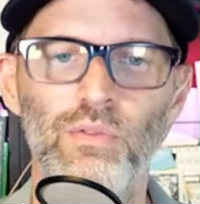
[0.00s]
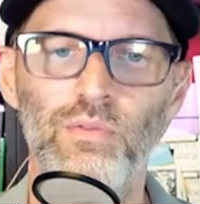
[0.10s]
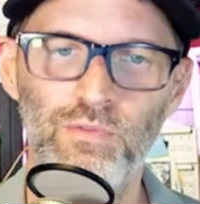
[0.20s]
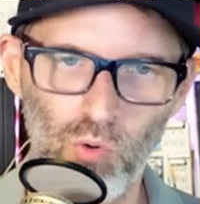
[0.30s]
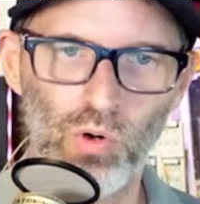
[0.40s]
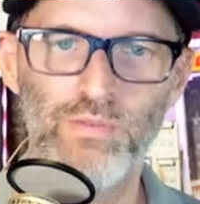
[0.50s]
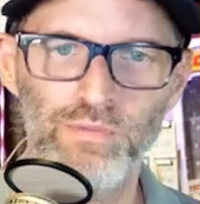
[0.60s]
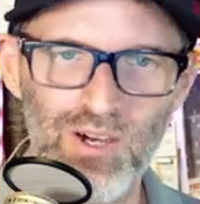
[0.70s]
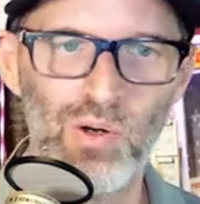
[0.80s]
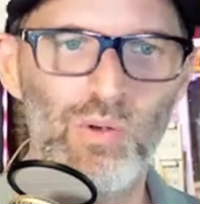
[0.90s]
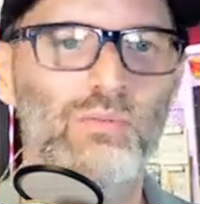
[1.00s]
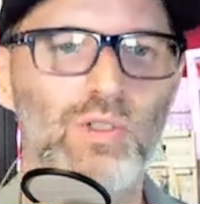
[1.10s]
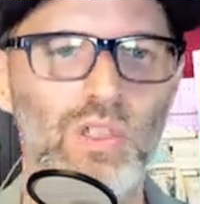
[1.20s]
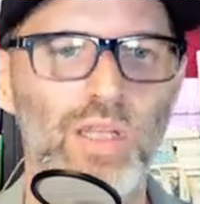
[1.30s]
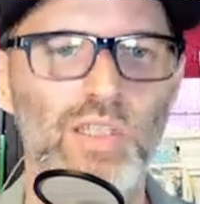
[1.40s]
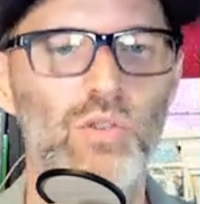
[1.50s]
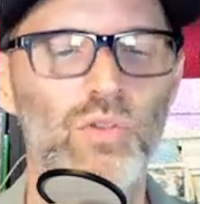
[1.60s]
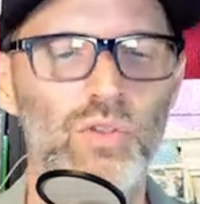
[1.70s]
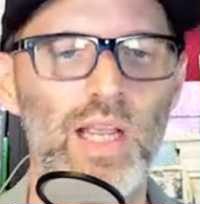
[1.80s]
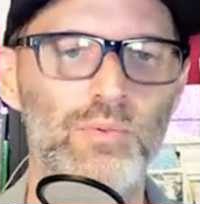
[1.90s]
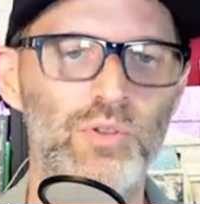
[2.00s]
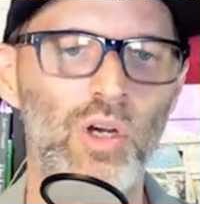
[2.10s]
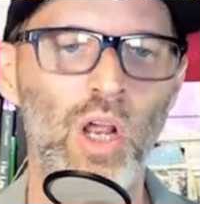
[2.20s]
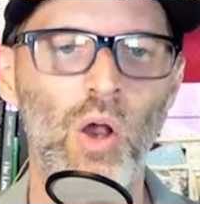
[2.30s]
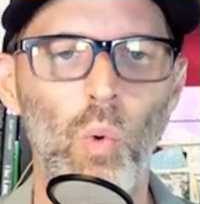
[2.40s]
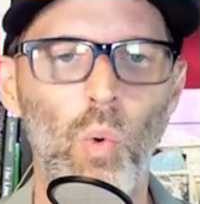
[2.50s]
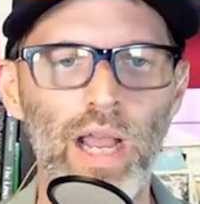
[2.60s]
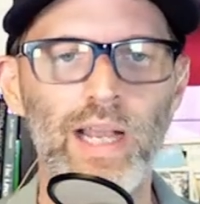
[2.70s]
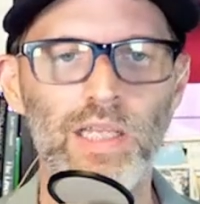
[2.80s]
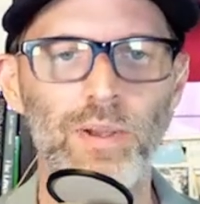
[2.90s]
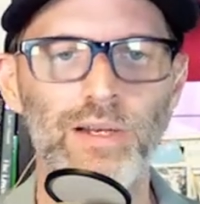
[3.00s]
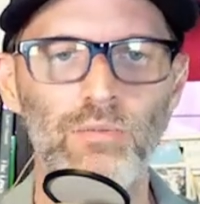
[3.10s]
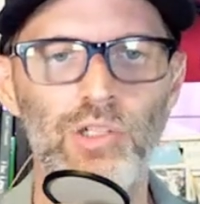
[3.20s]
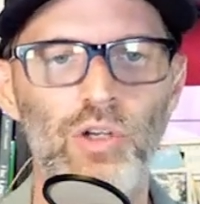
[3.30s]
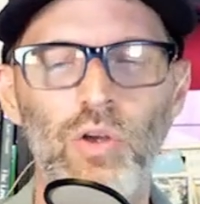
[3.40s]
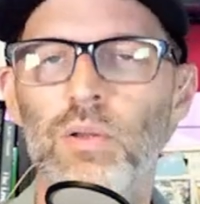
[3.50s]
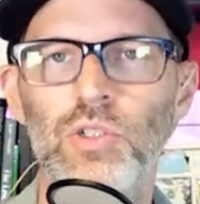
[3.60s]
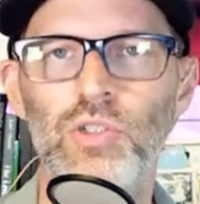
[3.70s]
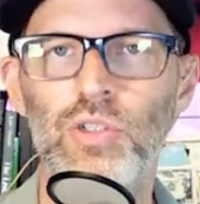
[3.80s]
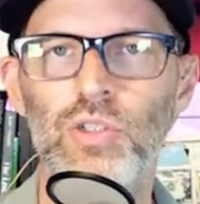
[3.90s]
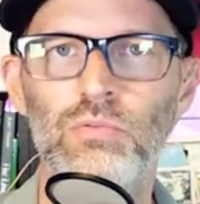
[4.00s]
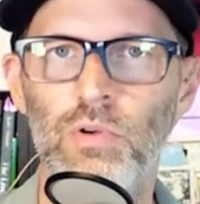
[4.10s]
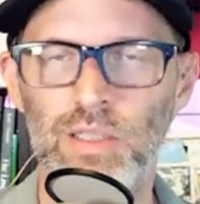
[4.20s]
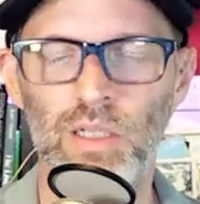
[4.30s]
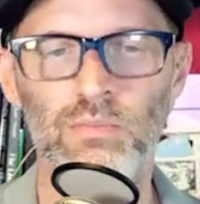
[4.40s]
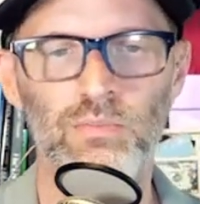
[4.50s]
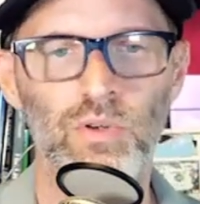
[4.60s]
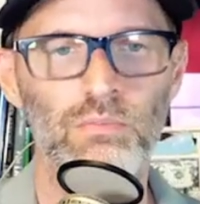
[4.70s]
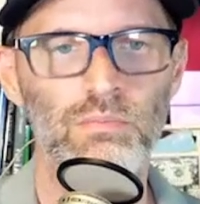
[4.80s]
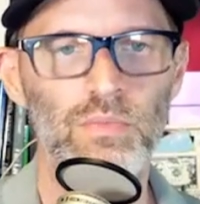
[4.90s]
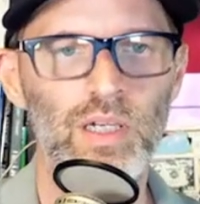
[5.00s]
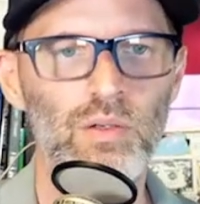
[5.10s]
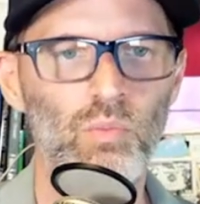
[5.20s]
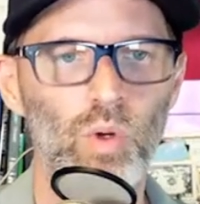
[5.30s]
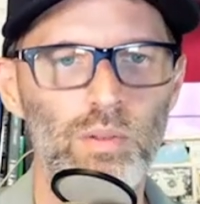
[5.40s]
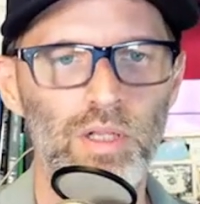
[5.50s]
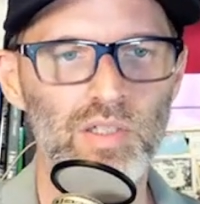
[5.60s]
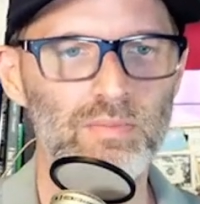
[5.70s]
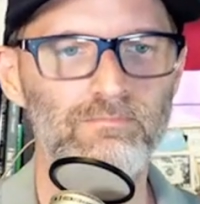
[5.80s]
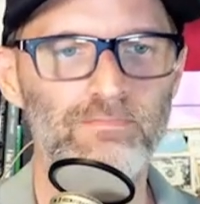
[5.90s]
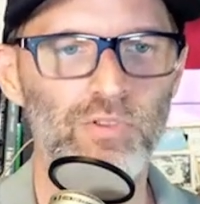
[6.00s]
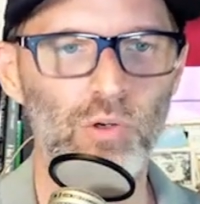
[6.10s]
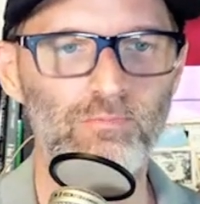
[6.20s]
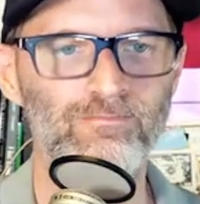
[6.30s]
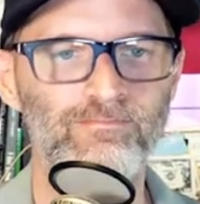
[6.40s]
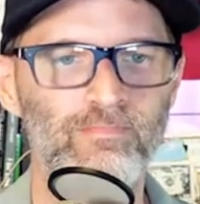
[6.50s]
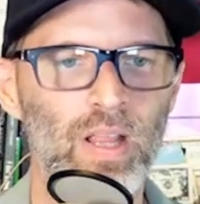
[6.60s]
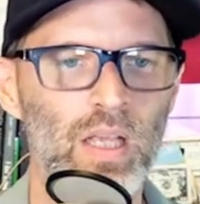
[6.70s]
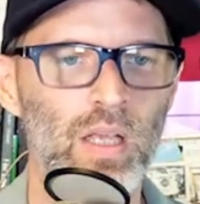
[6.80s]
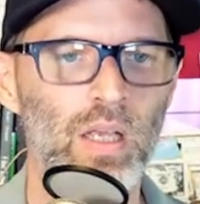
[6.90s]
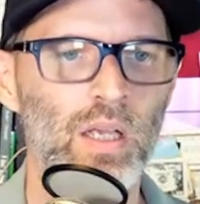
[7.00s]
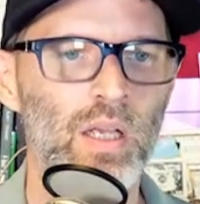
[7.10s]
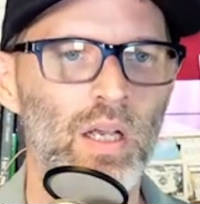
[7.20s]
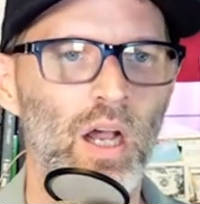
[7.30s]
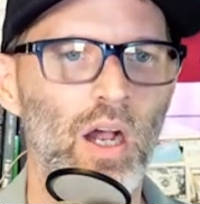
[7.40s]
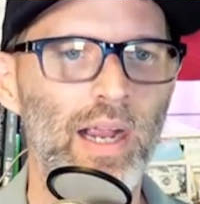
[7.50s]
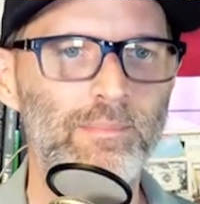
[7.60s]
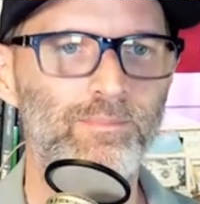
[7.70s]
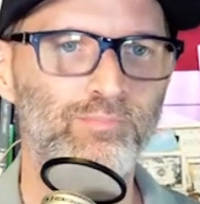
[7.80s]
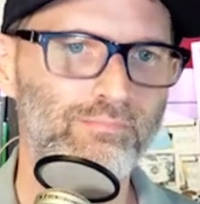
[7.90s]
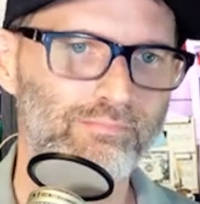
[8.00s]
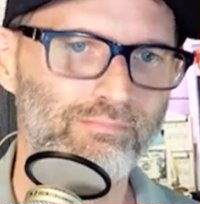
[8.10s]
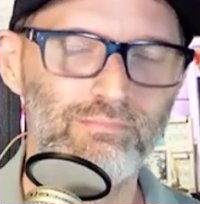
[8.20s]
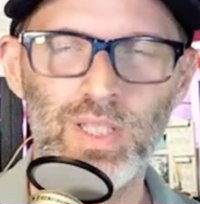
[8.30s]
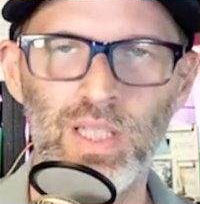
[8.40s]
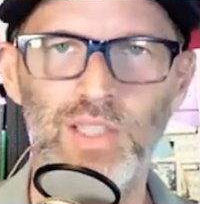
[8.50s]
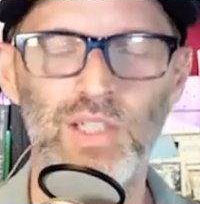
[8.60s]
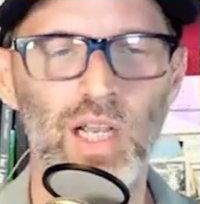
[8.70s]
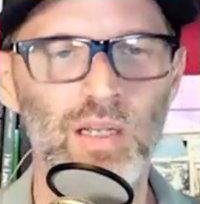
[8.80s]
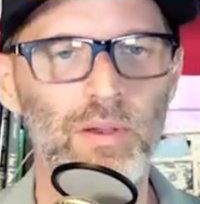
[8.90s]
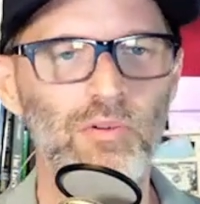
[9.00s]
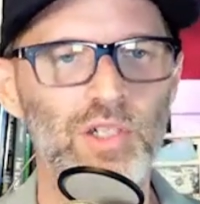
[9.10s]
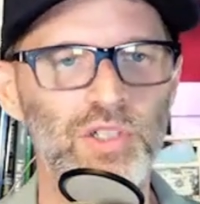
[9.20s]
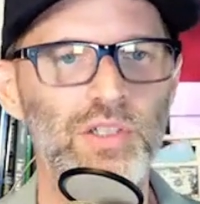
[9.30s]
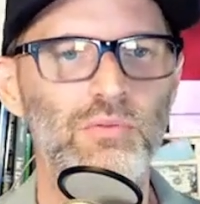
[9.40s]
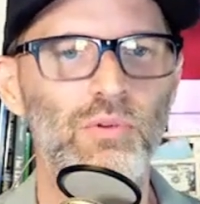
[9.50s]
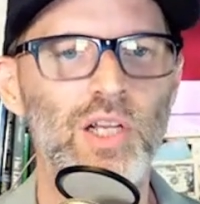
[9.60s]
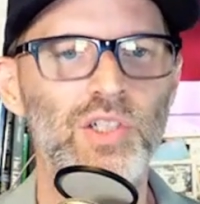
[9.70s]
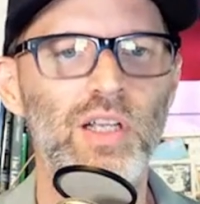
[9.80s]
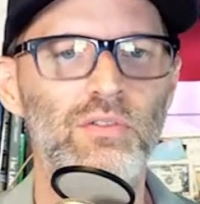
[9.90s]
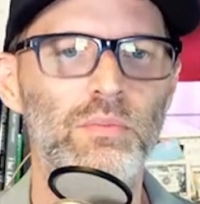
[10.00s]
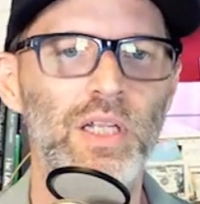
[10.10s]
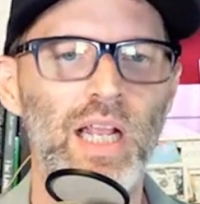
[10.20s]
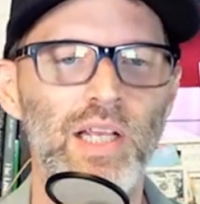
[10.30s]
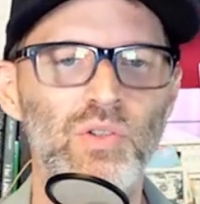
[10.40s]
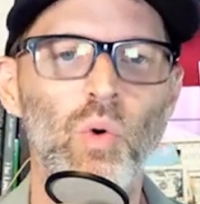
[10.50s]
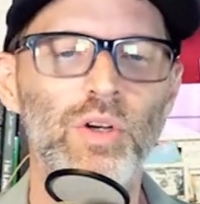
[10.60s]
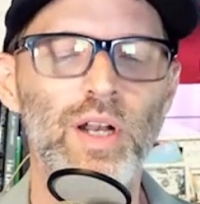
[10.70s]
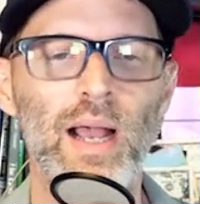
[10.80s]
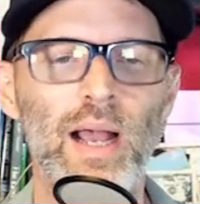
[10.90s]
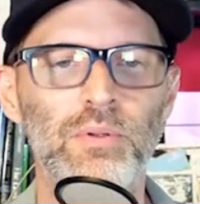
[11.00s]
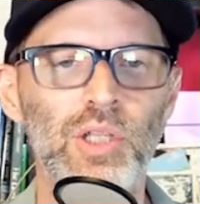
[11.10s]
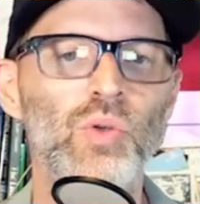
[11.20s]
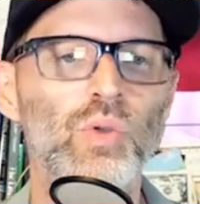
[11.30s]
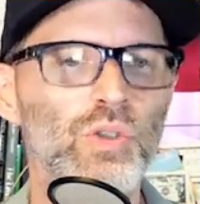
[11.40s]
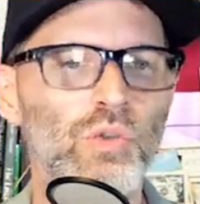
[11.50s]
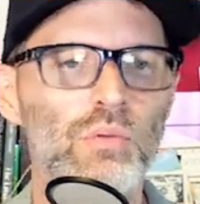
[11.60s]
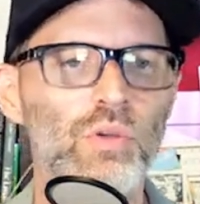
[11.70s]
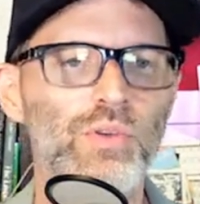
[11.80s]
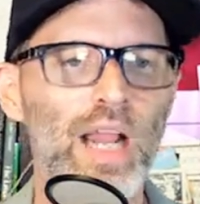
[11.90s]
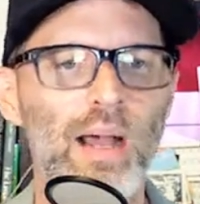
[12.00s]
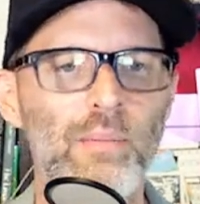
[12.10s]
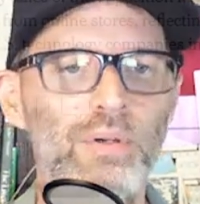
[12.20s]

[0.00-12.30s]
for the phone, which lets users capture wide aspect ratio images right there from their OnePlus phone. All right, Let's talk about Russia. The Russian government has ordered Apple and Google to remove an app